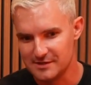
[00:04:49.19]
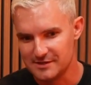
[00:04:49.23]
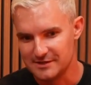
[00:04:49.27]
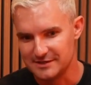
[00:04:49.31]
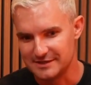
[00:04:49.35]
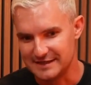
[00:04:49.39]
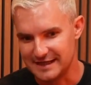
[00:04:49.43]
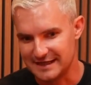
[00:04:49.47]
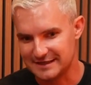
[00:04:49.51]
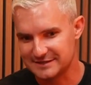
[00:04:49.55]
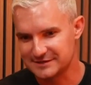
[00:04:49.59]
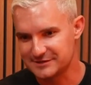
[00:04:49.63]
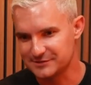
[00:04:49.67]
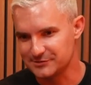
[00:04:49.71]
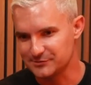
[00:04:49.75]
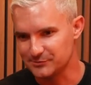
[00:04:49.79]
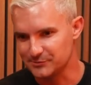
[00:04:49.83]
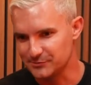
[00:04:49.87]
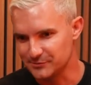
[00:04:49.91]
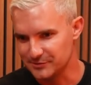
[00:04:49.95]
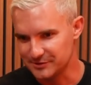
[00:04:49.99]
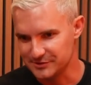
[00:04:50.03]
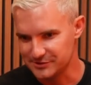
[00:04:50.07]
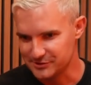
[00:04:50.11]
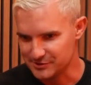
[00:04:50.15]
next
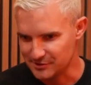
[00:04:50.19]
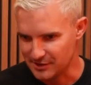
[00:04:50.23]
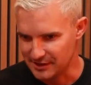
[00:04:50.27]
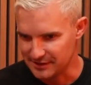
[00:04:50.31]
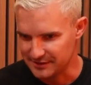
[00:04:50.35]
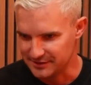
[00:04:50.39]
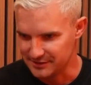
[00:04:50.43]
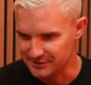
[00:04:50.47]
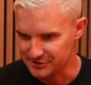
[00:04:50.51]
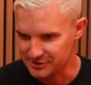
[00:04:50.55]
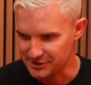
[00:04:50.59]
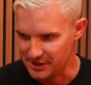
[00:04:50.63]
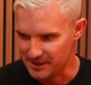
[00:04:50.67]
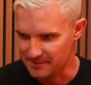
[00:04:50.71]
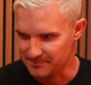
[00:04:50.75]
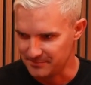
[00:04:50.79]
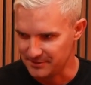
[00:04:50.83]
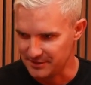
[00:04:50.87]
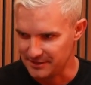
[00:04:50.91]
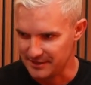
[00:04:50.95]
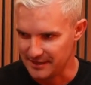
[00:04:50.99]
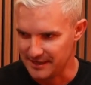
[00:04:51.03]
to Australian champion.